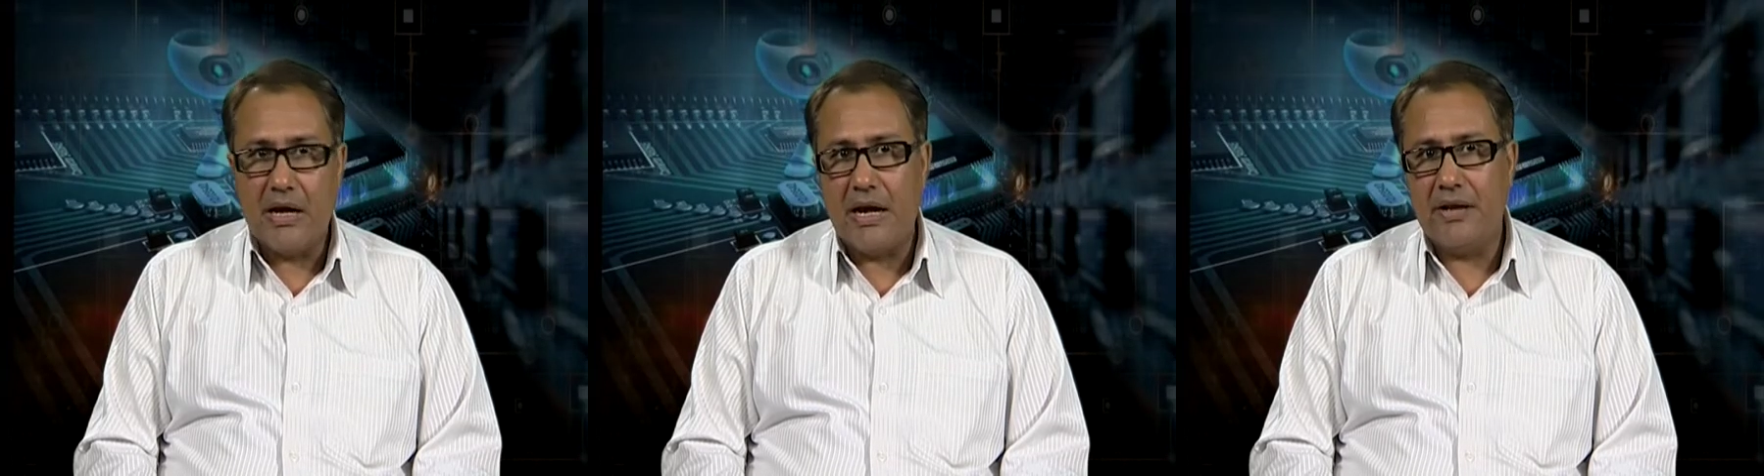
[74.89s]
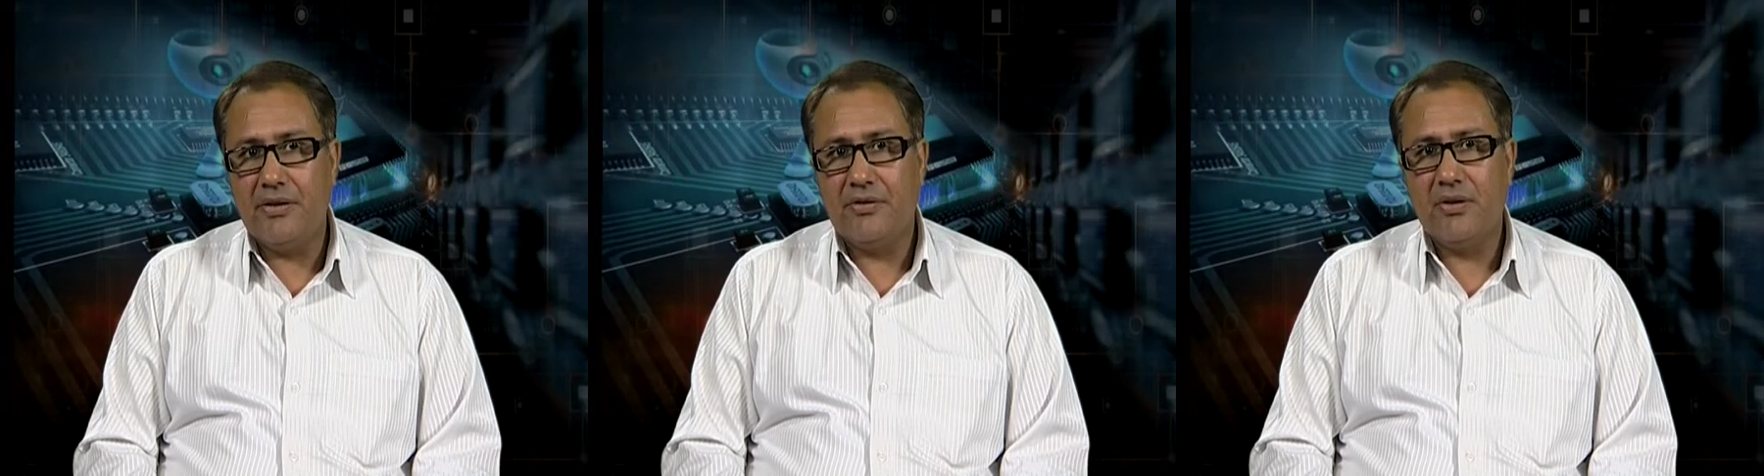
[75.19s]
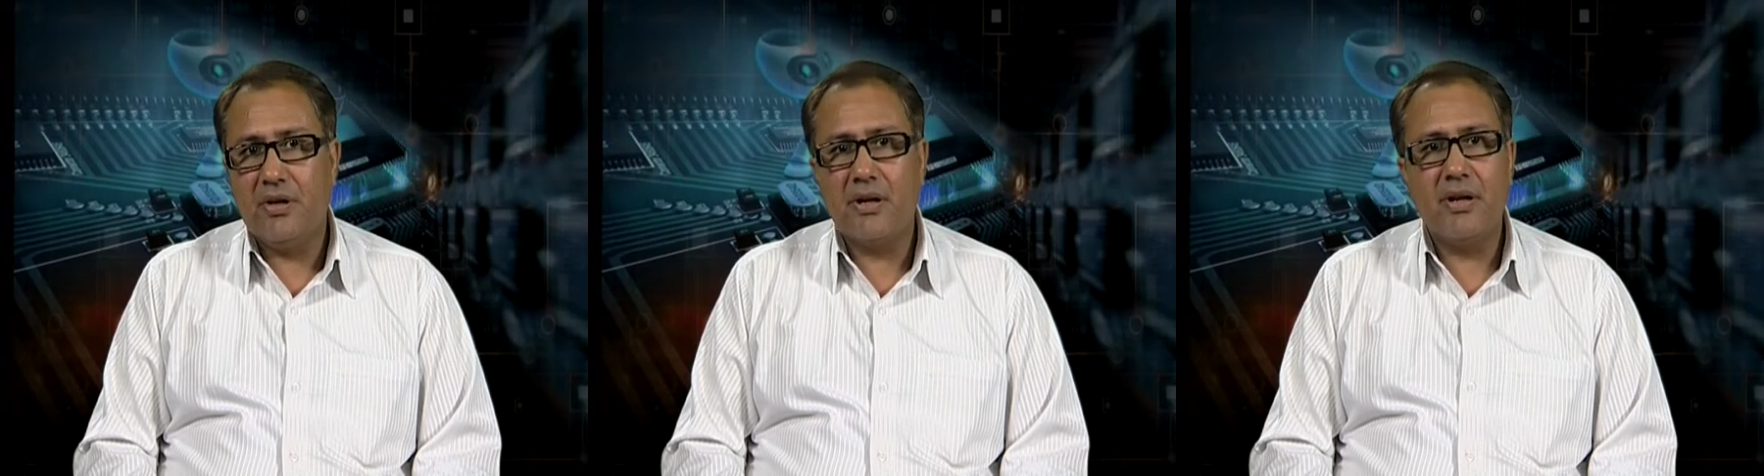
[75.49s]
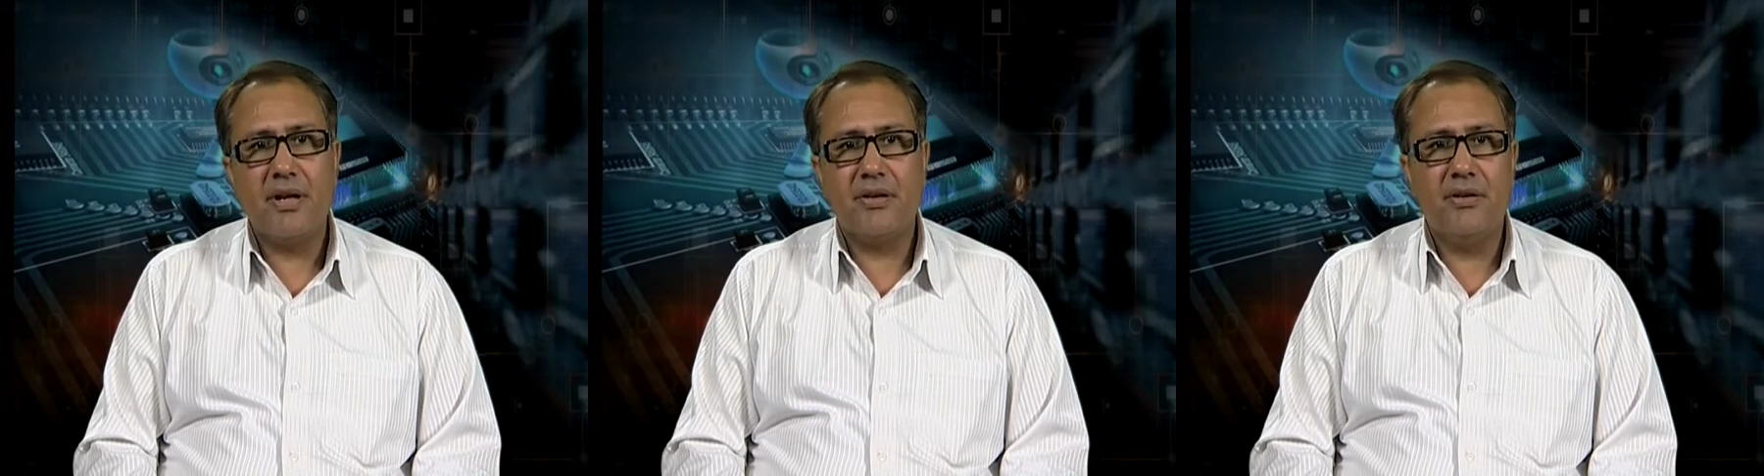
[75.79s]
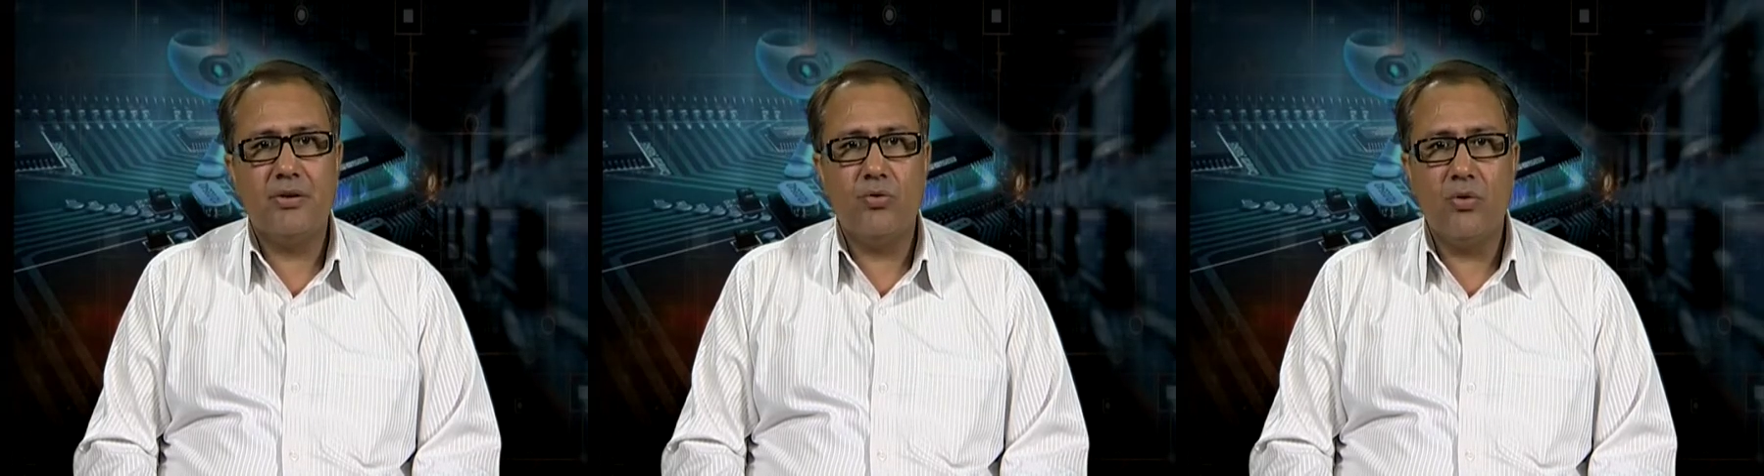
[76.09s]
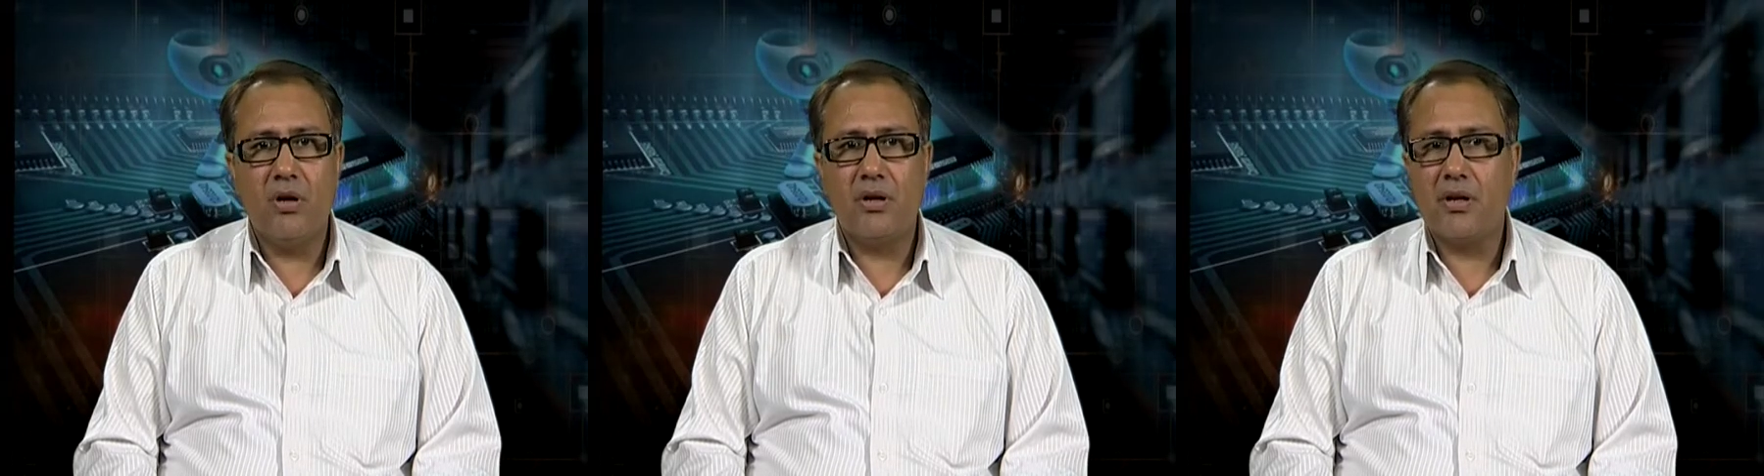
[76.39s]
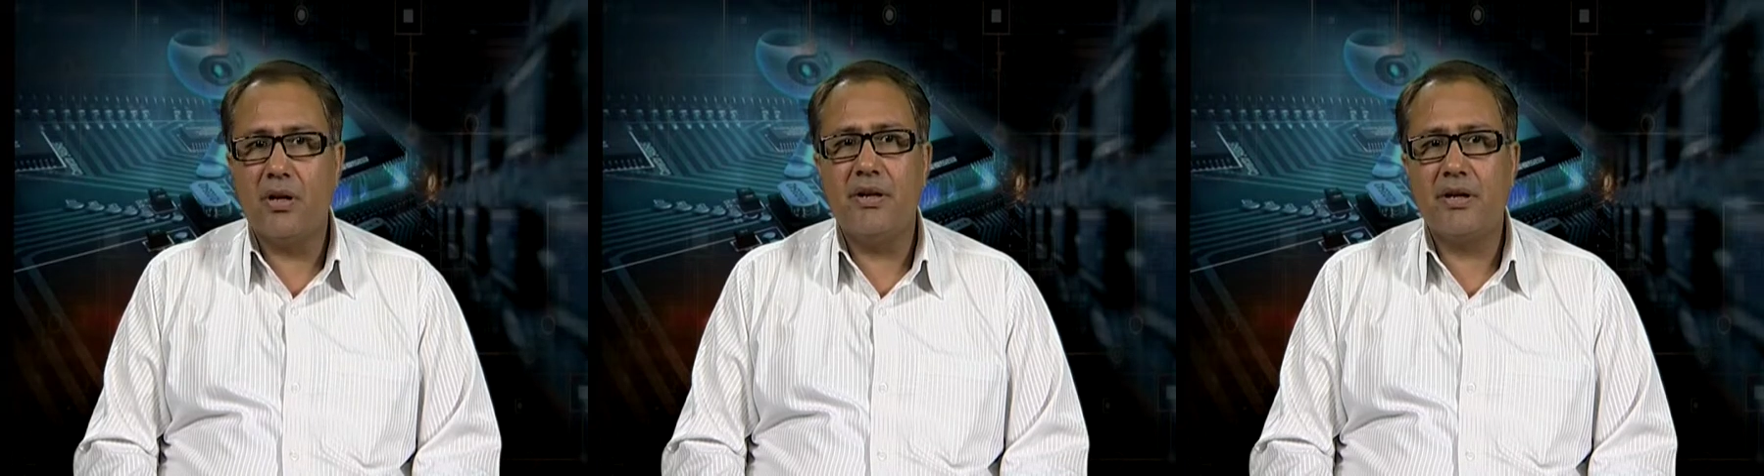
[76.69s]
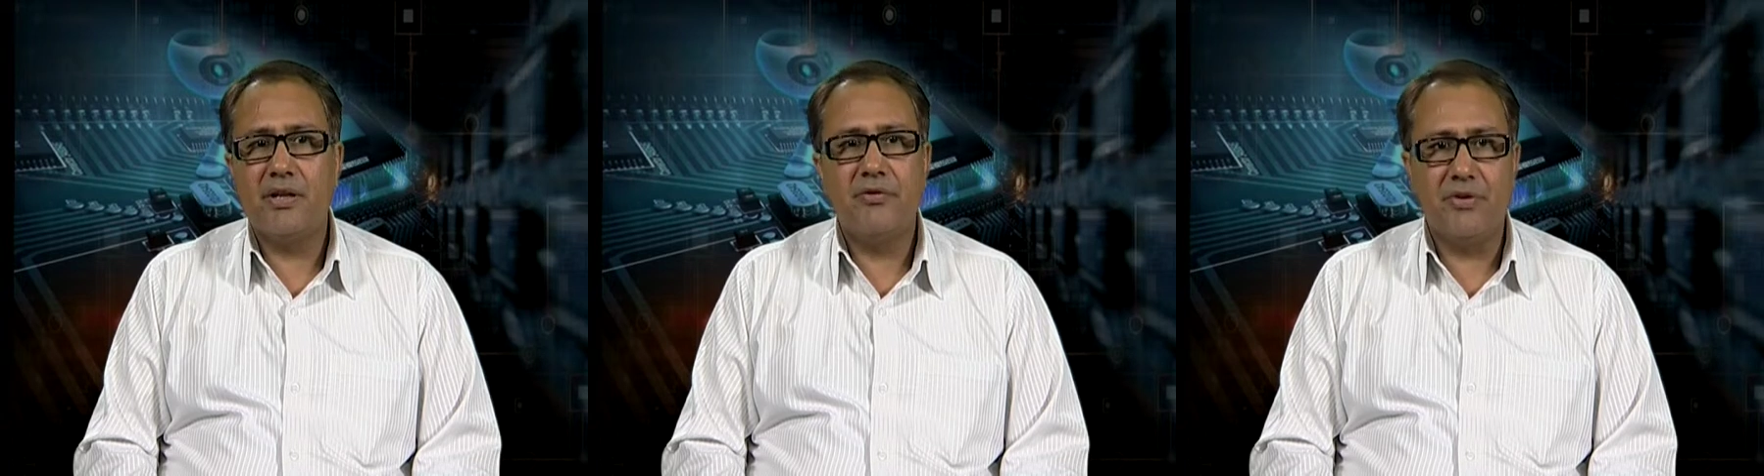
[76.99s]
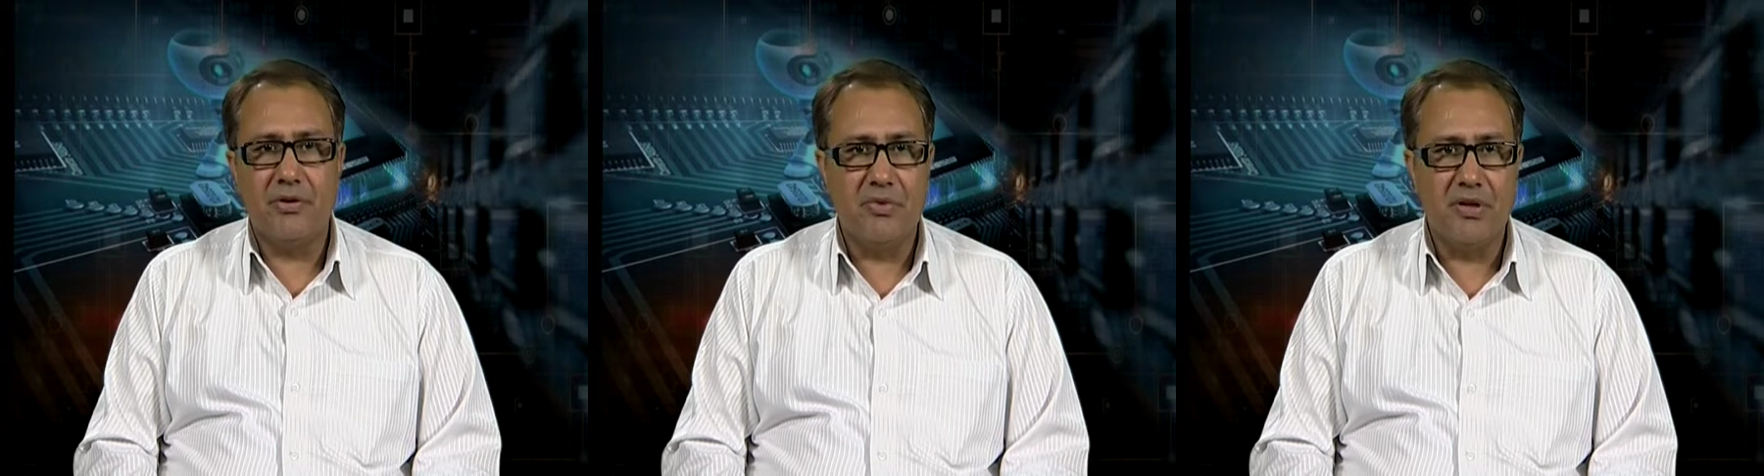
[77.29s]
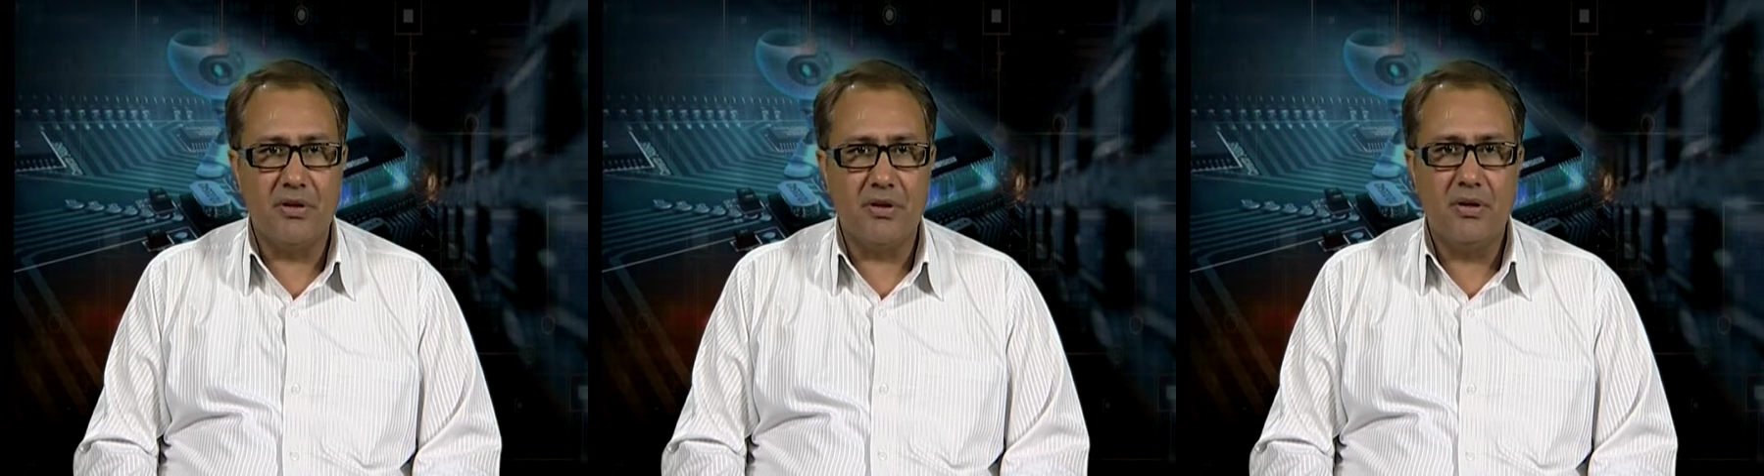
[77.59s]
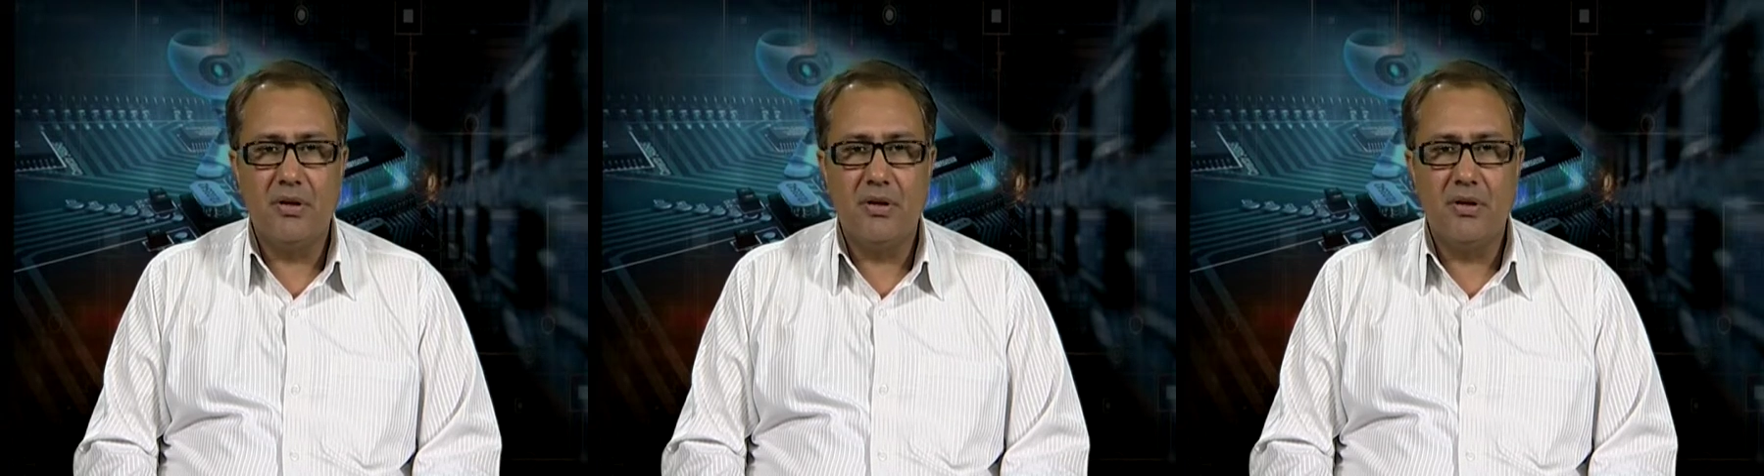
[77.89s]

and is connected to a conductive terminal.